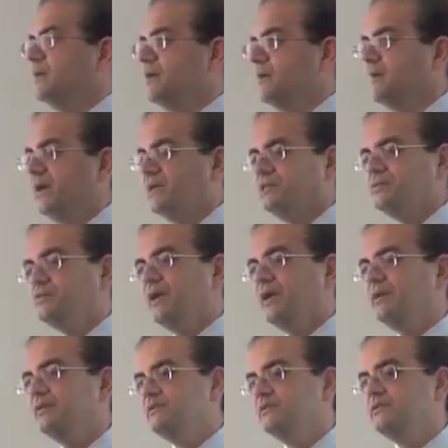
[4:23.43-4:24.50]
about
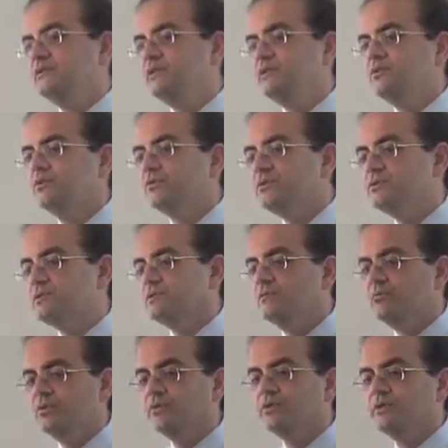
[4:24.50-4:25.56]
trying to decrease the
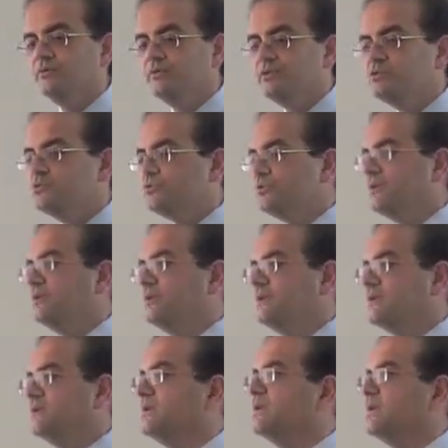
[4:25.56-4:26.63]
burden of injury
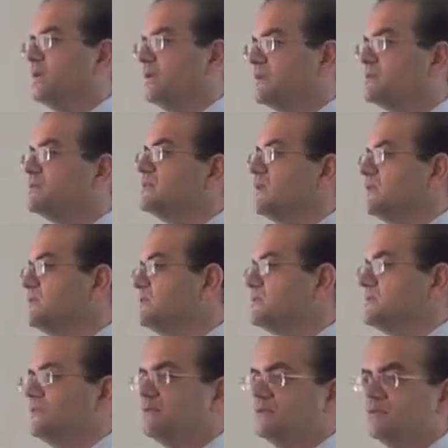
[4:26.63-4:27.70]
in the United
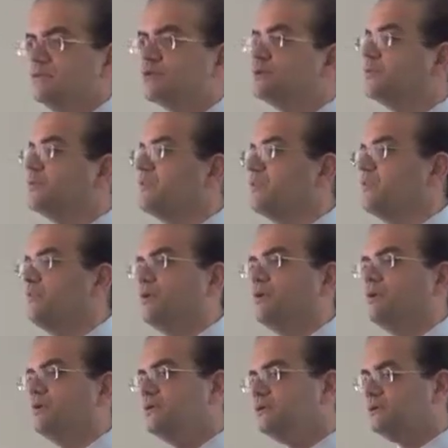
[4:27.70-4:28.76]
States, and they're doing their
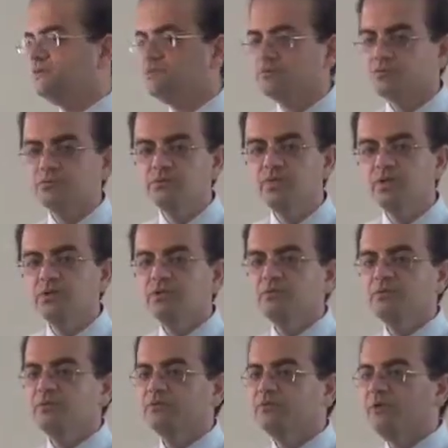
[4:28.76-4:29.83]
part either through
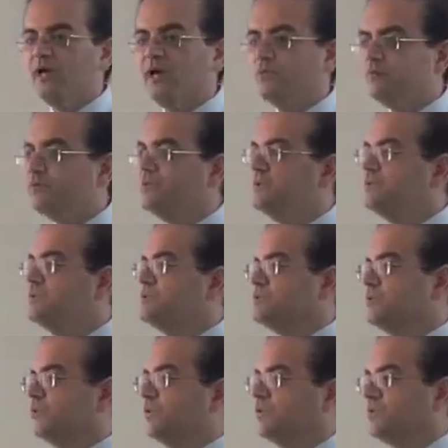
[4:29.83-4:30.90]
community
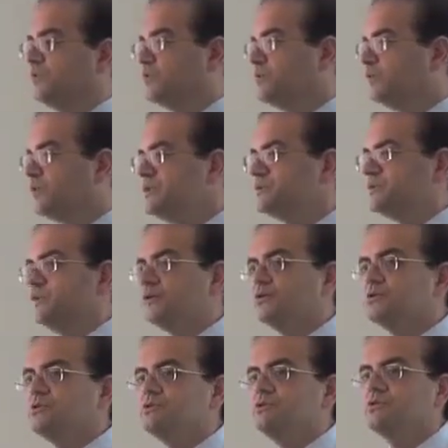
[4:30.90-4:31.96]
outreach or through
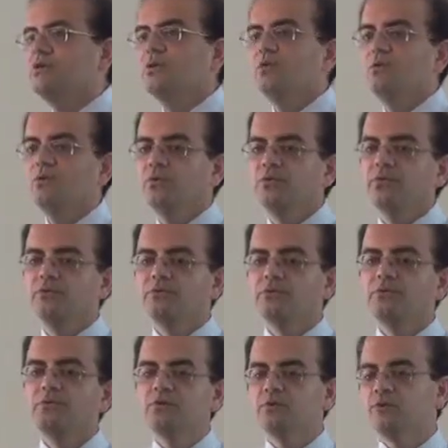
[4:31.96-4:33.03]
research or
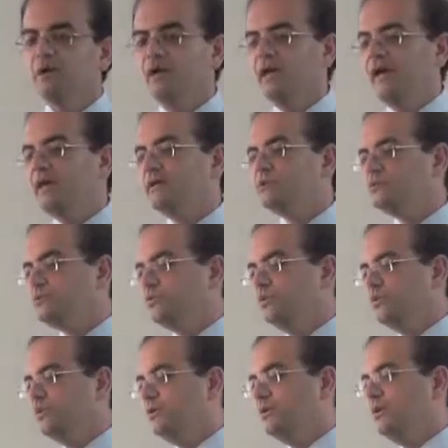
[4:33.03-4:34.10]
through
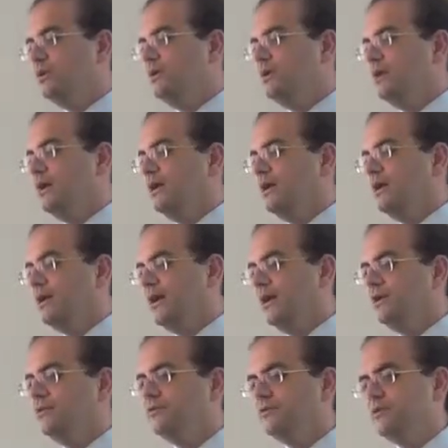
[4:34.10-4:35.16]
actual
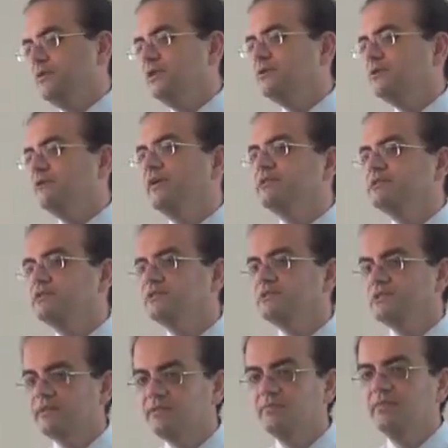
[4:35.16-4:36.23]
health
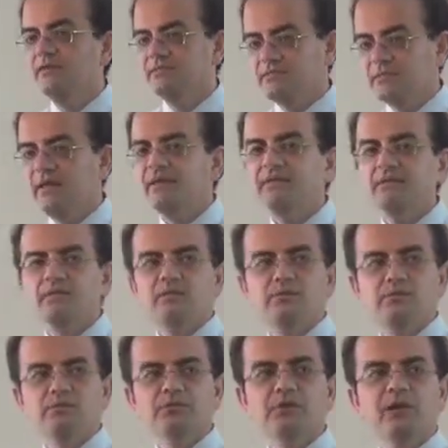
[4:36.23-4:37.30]
interventions at the bedside.
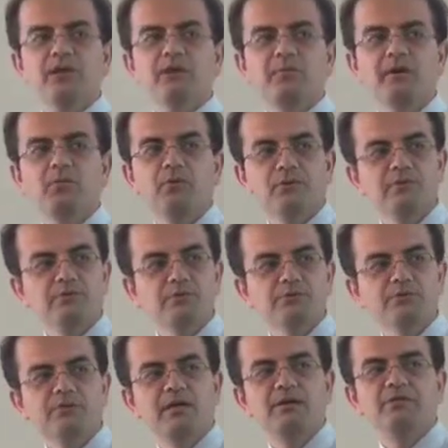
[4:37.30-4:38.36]
And we'll talk about one of
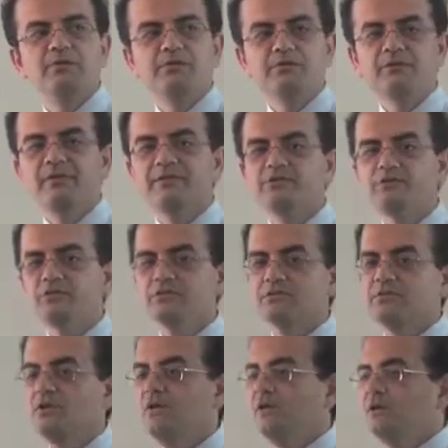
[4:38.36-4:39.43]
those health
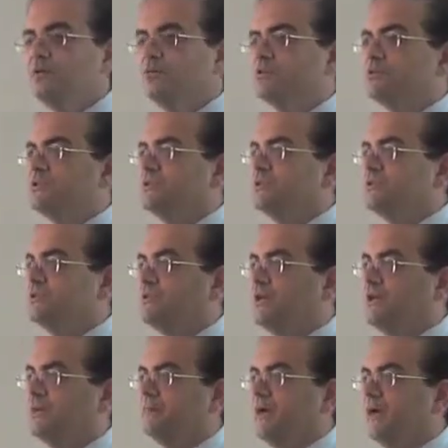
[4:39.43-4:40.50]
interventions, which is
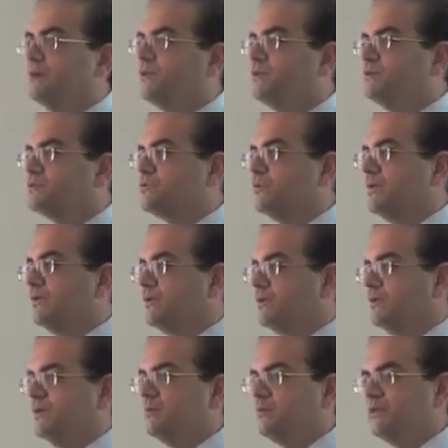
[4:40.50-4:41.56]
alcohol
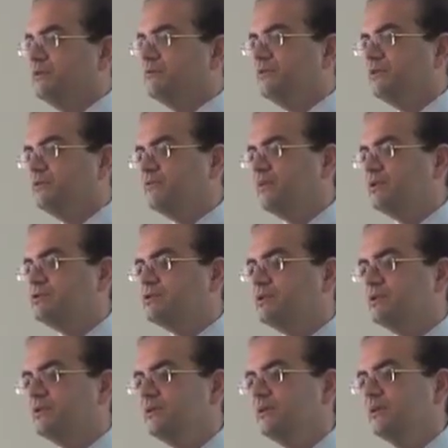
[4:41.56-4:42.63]
screening and brief
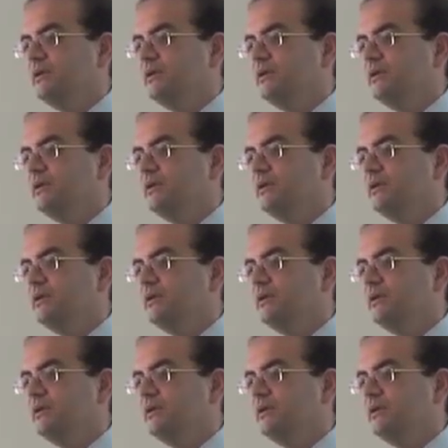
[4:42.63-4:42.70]
intervention.